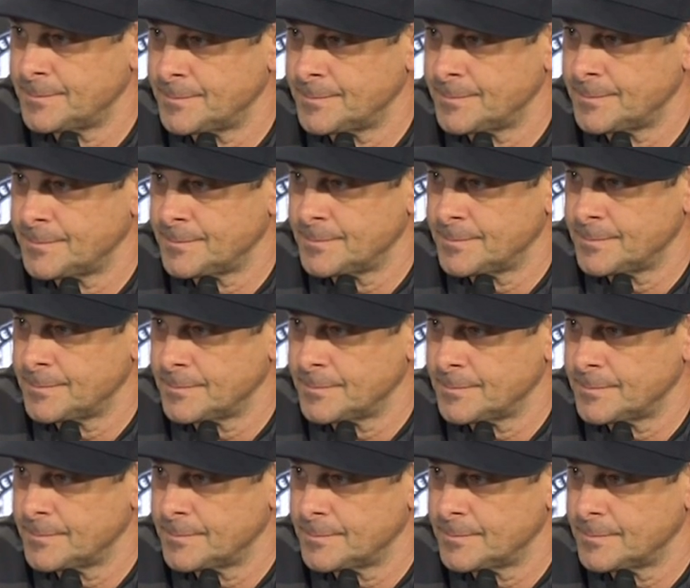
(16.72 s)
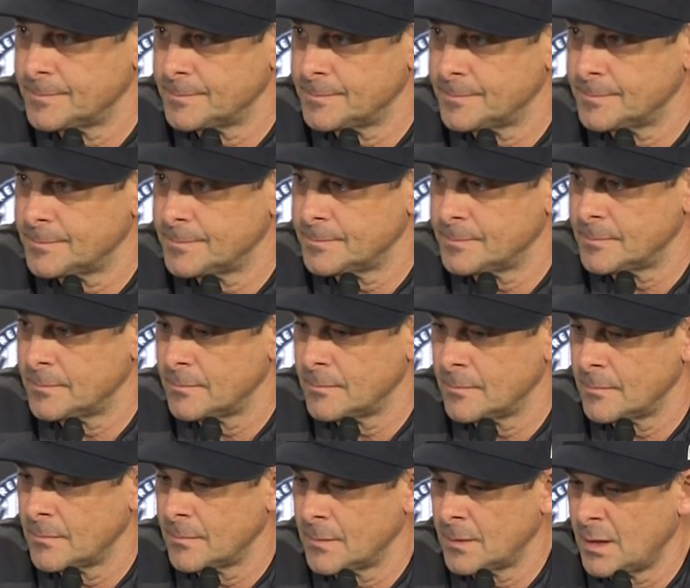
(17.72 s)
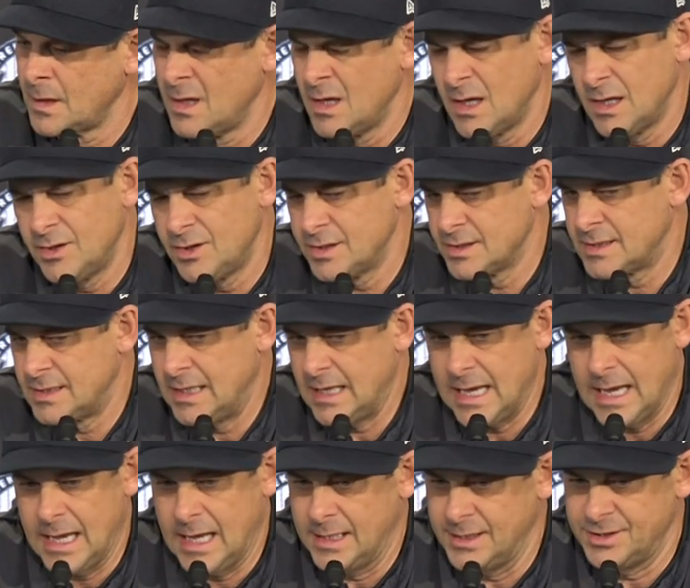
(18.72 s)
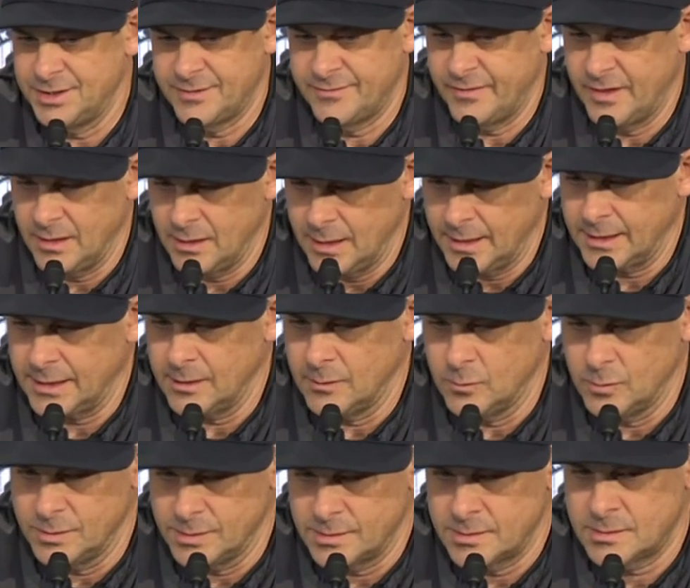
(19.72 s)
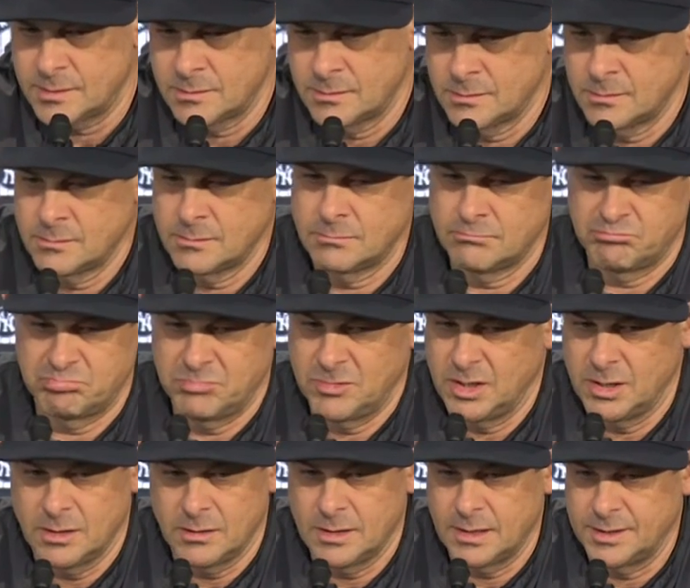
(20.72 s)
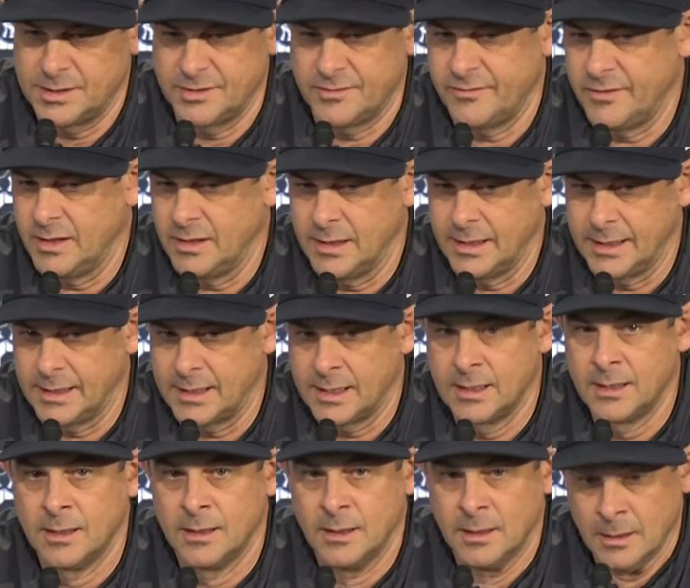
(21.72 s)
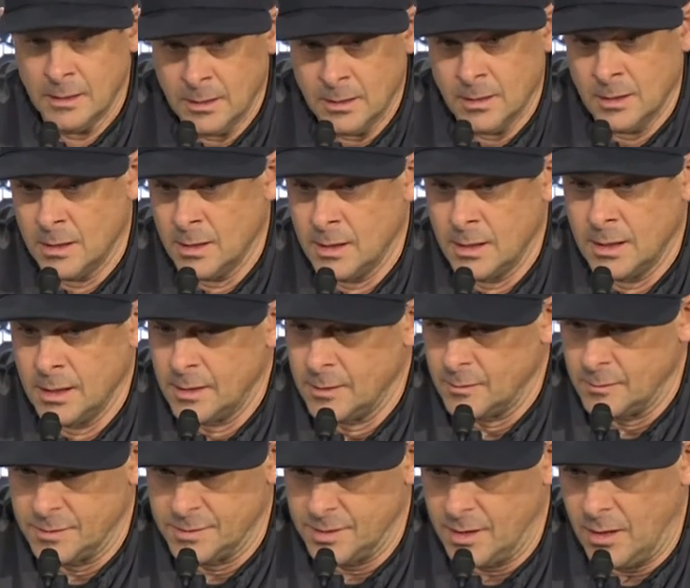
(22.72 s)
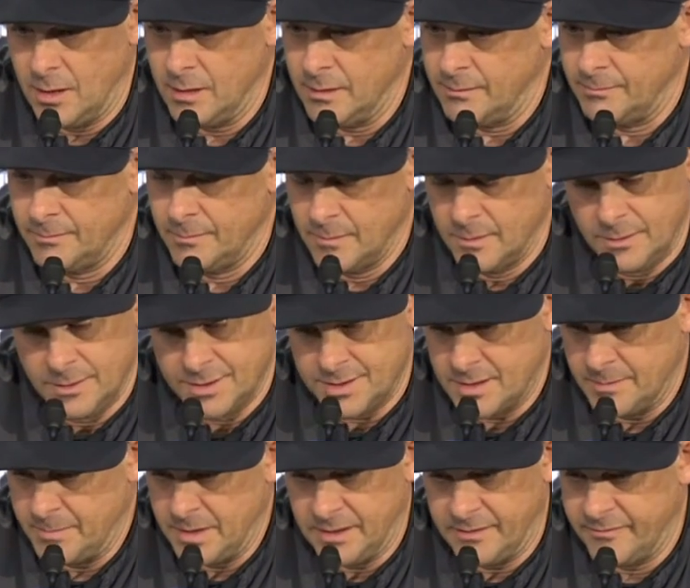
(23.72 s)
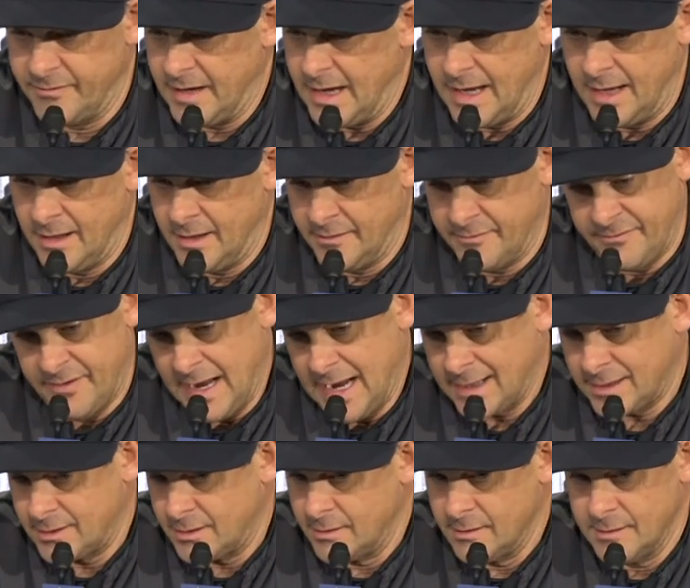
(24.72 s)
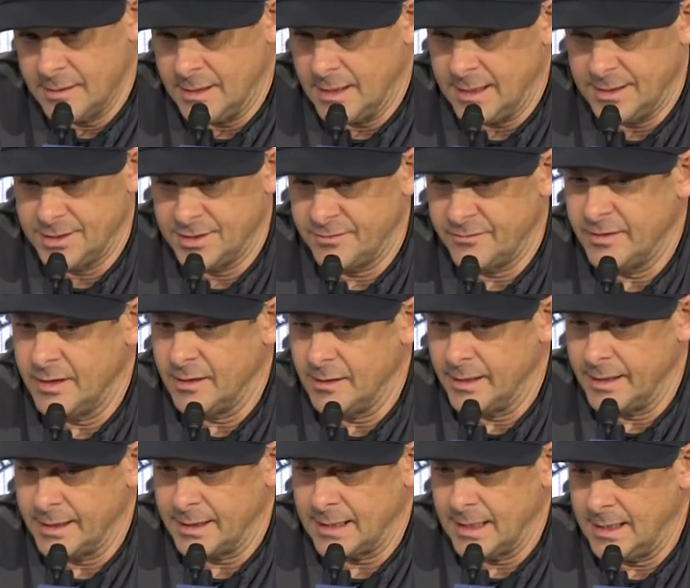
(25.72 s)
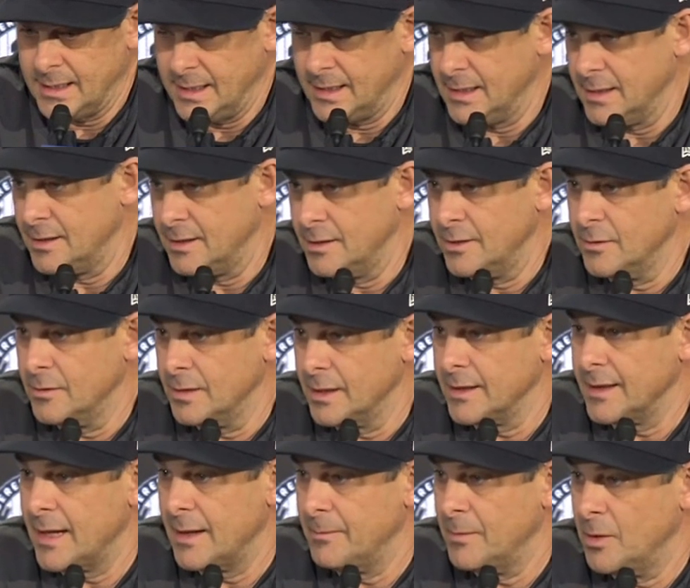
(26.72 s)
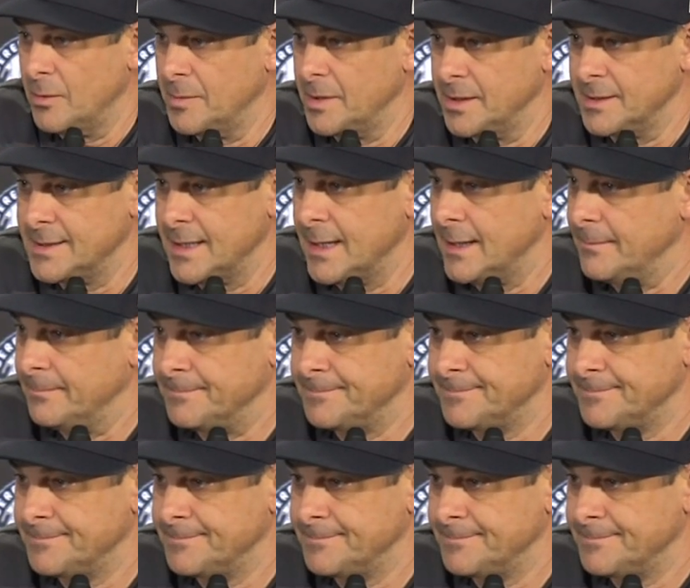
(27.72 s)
Based on the missed catches or, or more? Just, yeah, I just felt like it was, you know, I just felt like it was all just a big fa- factor. And I just felt like I needed to do it at that moment in time.